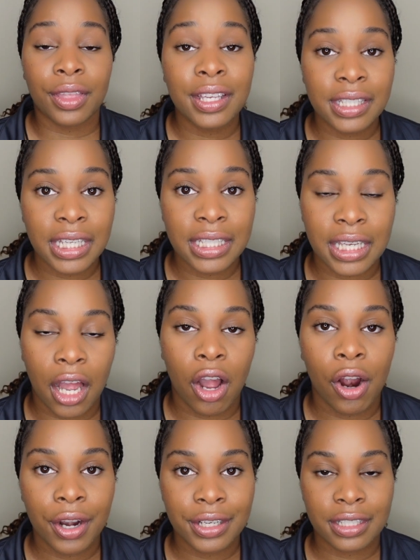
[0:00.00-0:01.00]
this is a
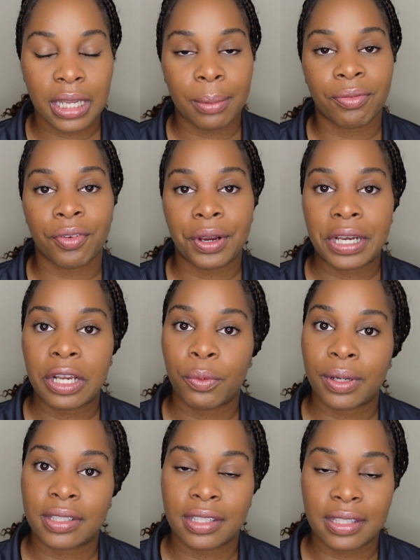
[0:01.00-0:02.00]
hard step for
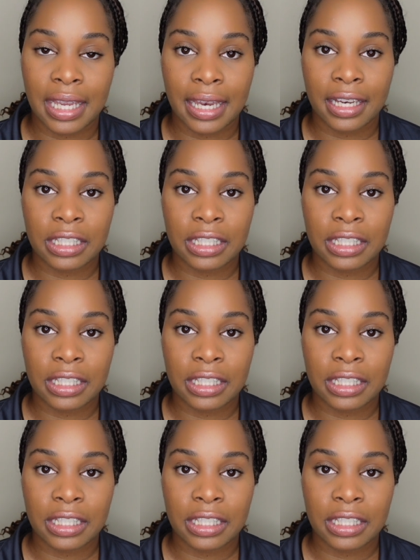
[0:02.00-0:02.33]
anyone to take,